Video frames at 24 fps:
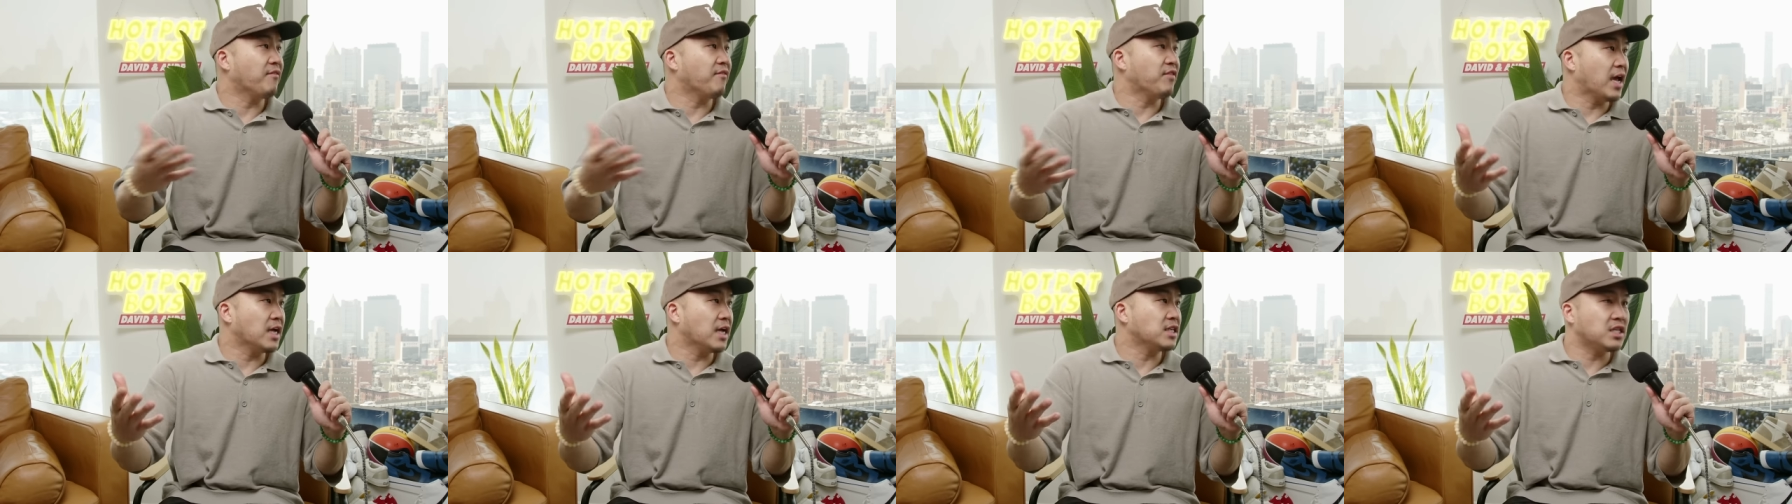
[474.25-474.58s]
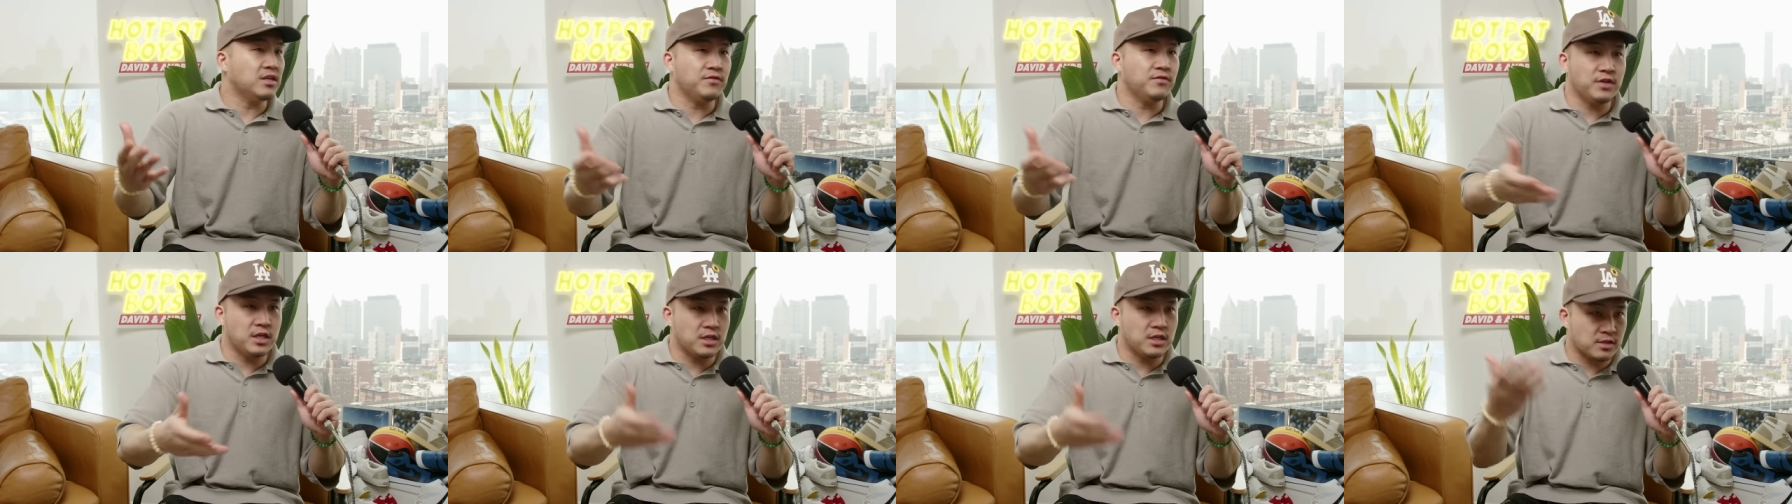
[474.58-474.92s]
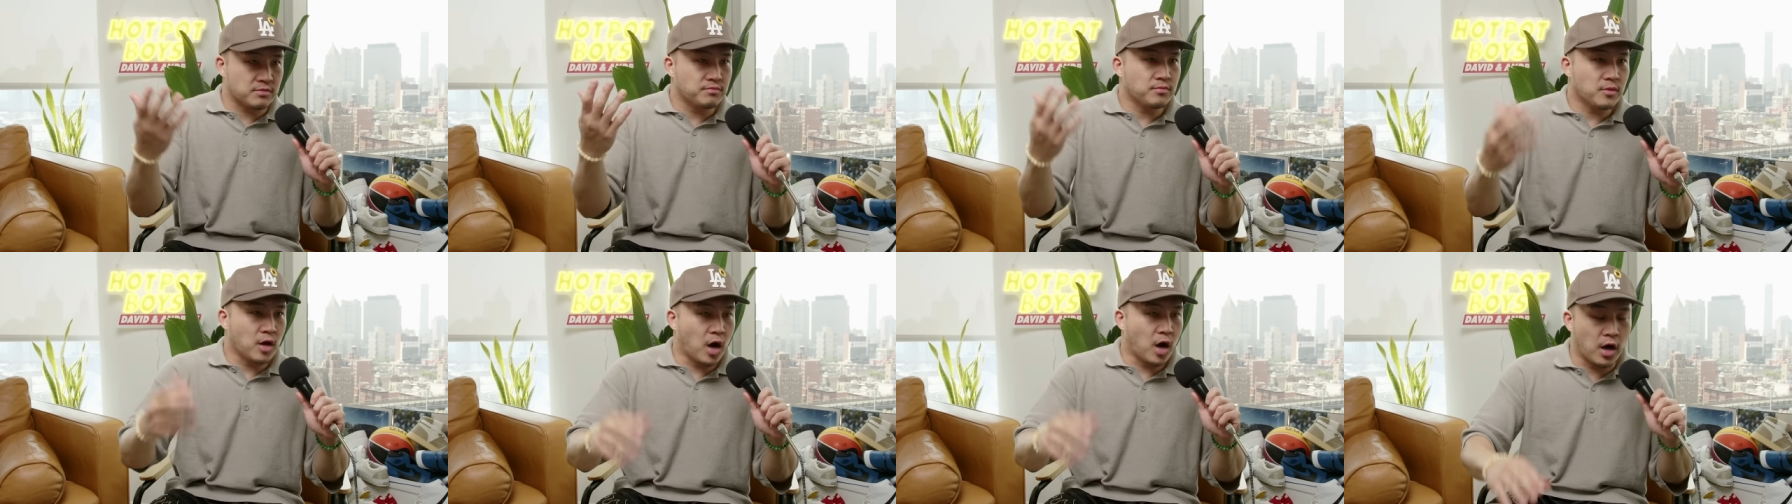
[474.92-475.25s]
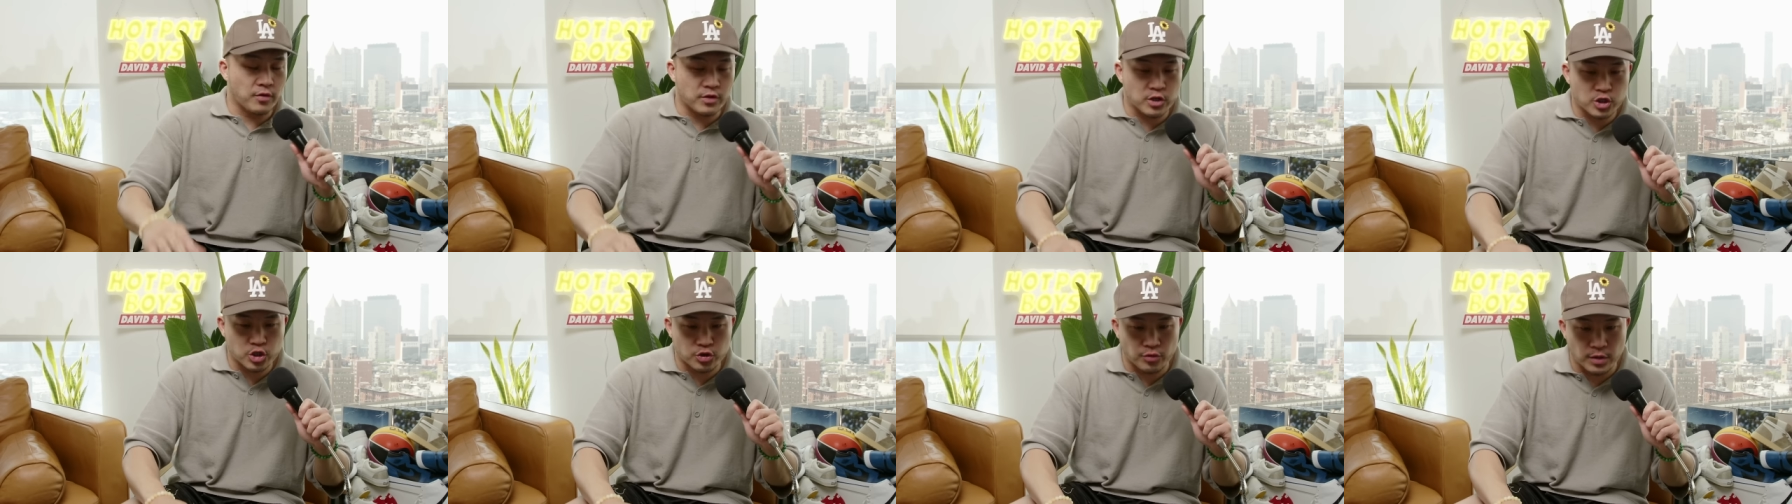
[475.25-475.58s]
ATVs on
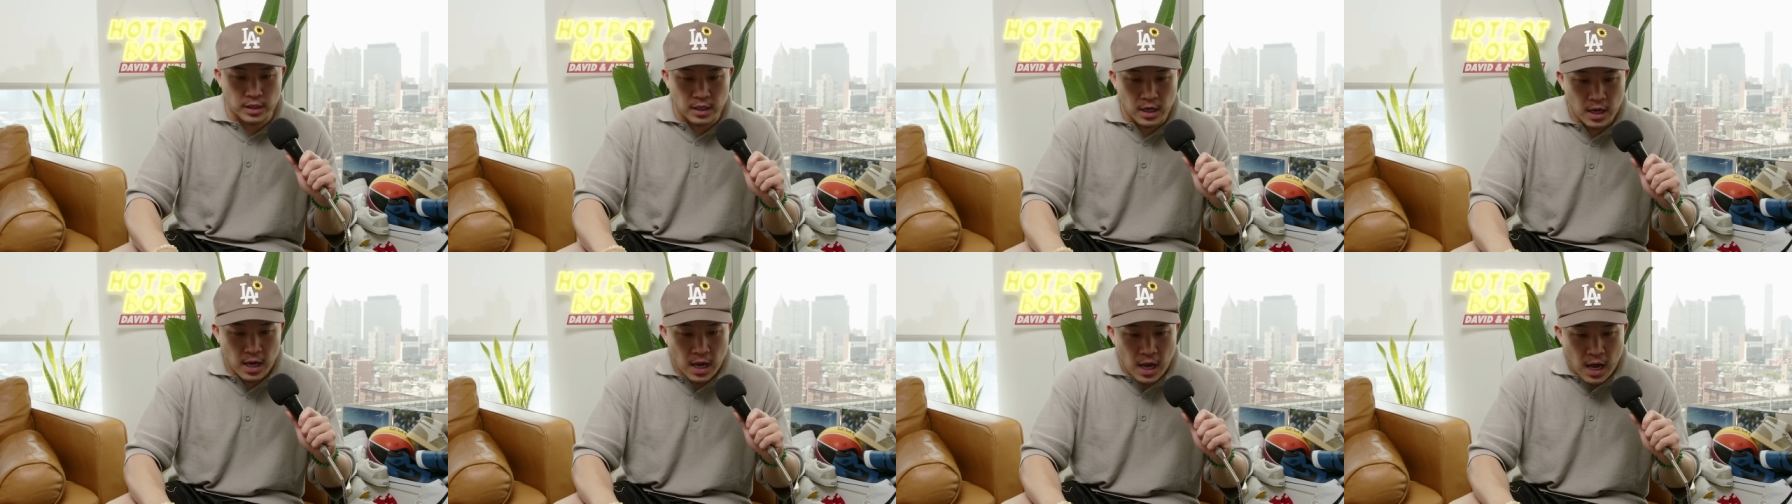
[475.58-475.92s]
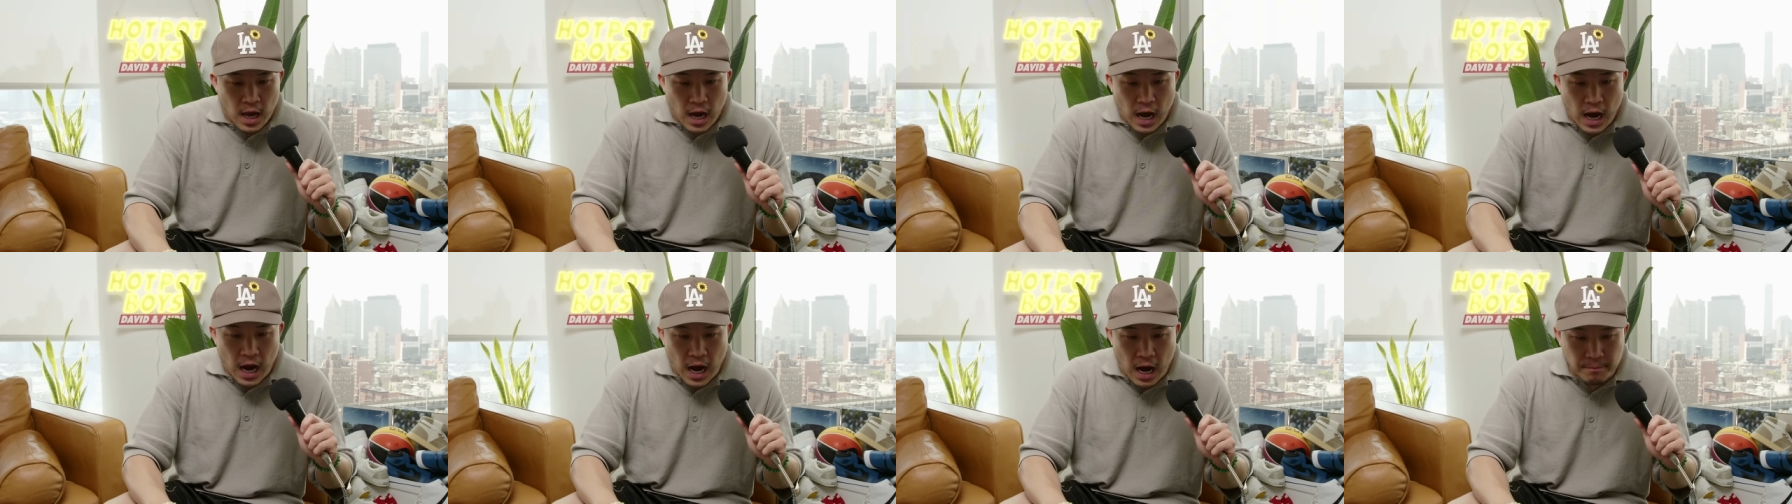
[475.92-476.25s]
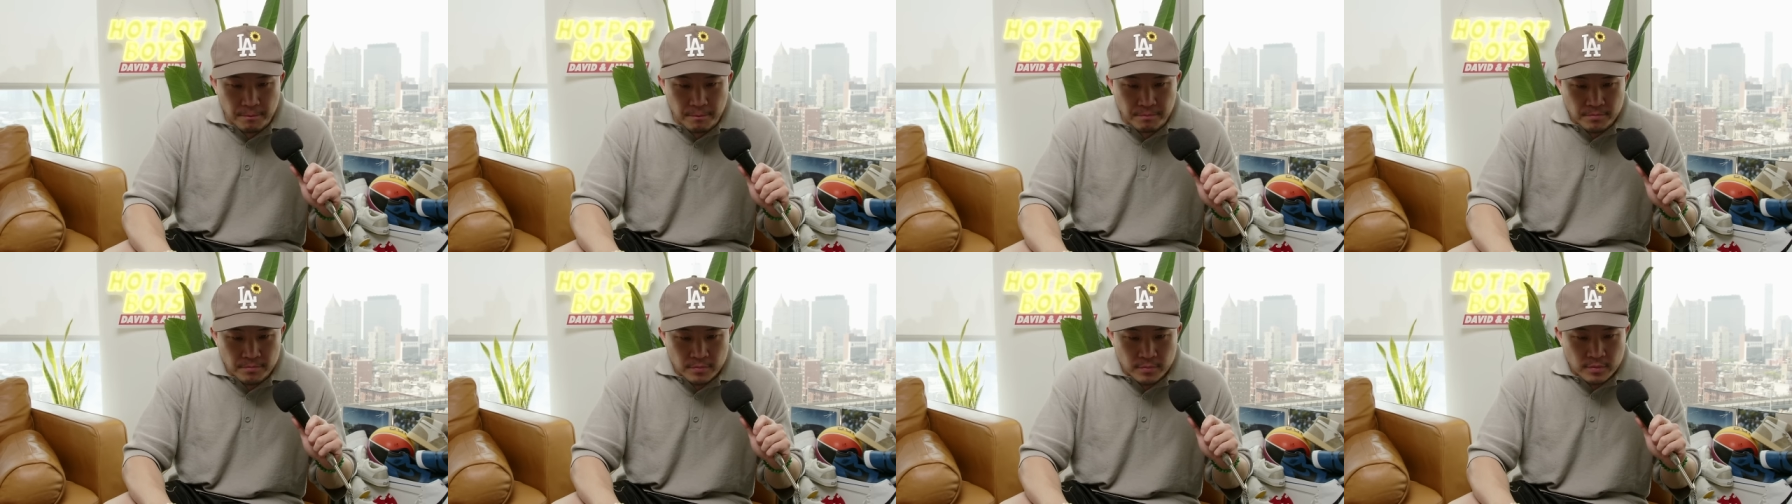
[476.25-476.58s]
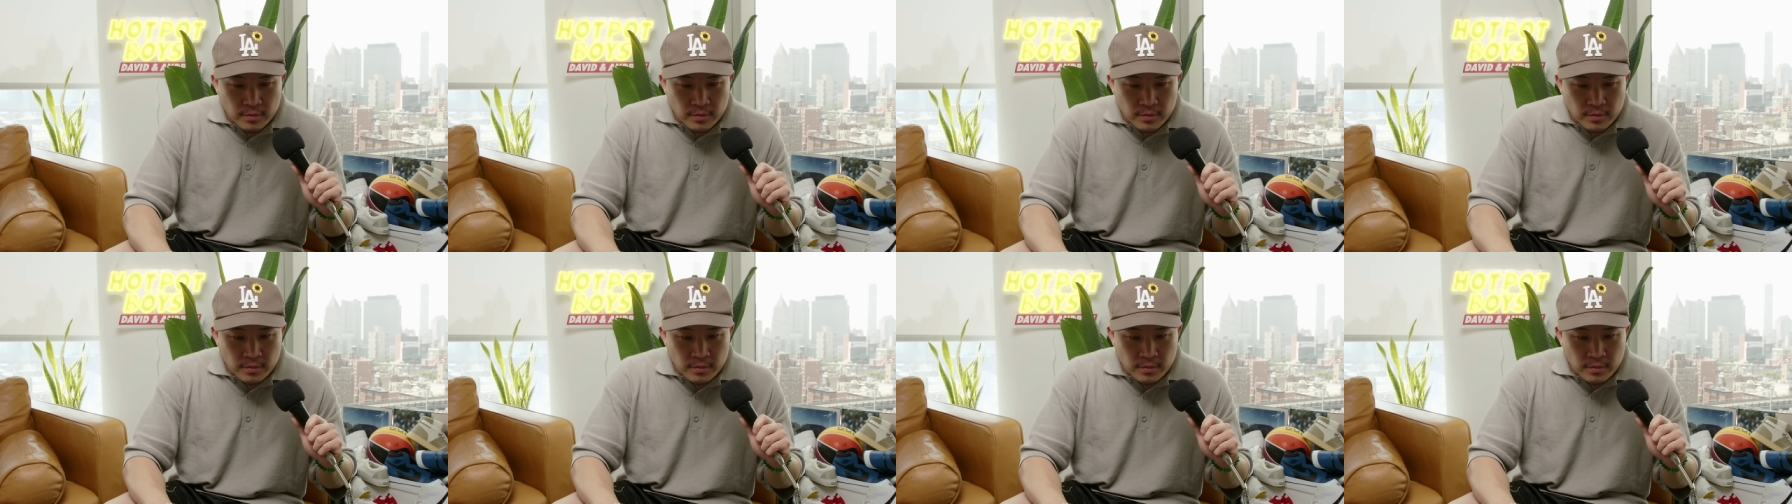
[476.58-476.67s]
the street. Right. Um.